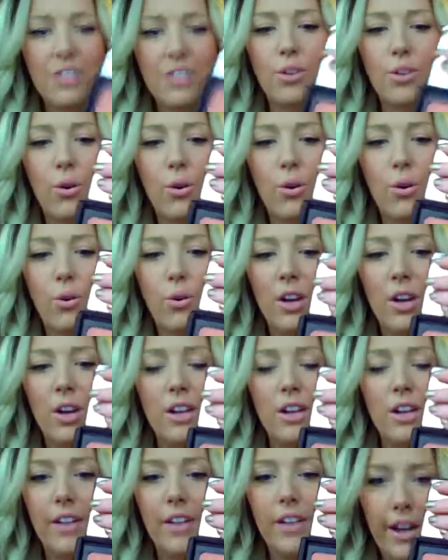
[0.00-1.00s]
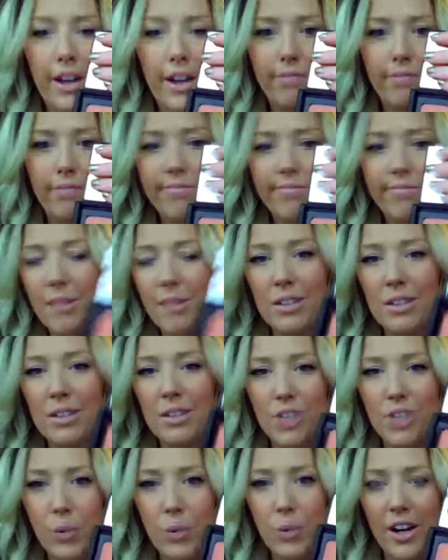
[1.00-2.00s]
so get it. I
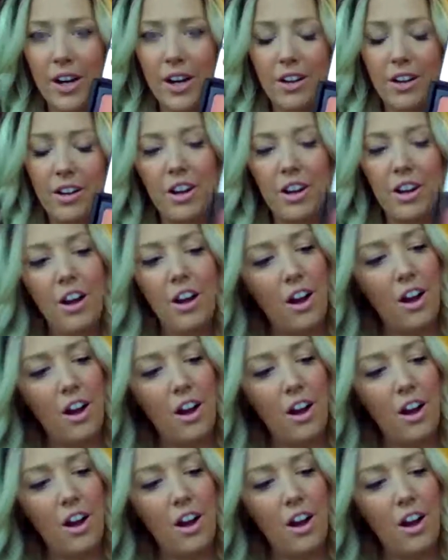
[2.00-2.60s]
mean, just why not?